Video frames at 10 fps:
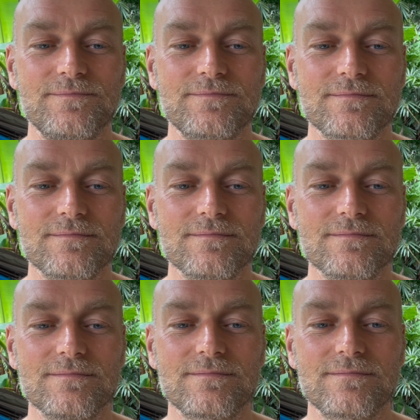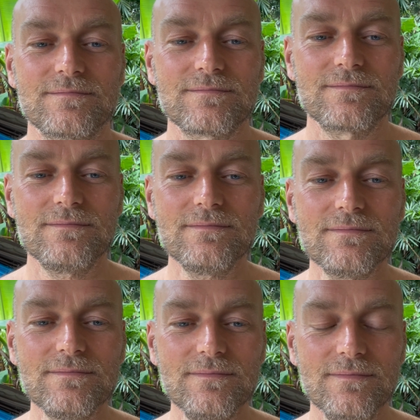
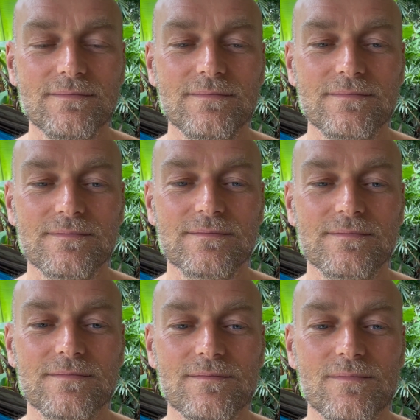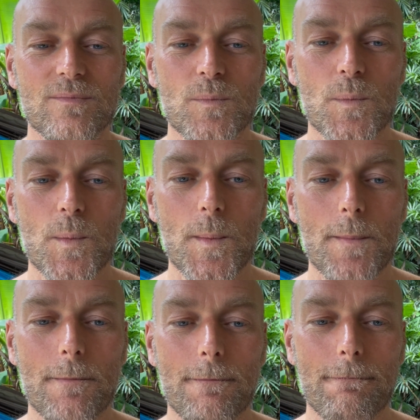
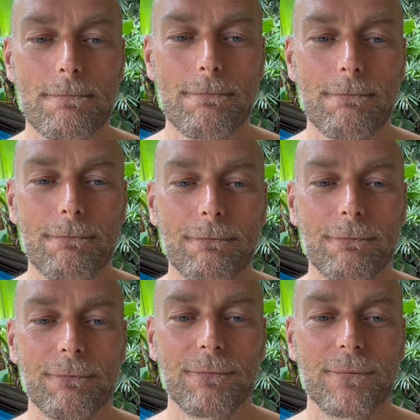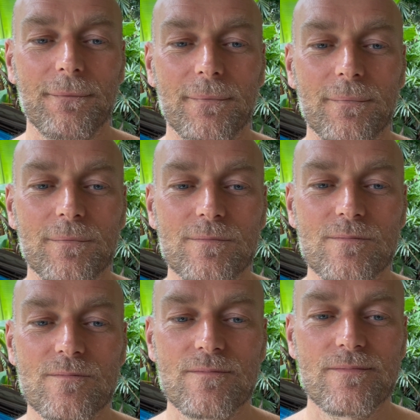
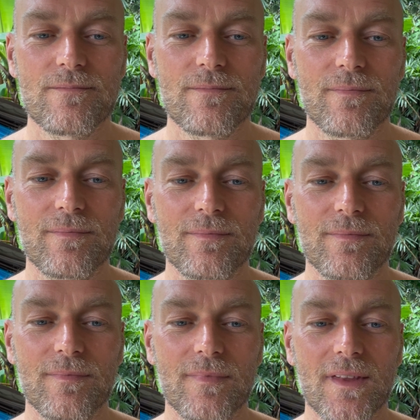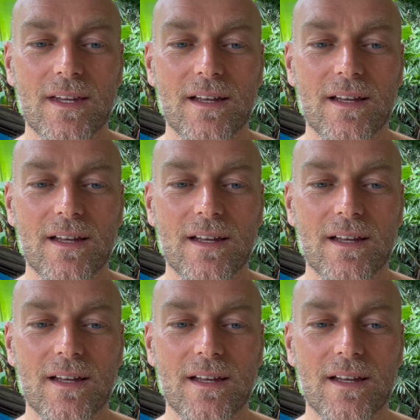No one is speaking in this clip.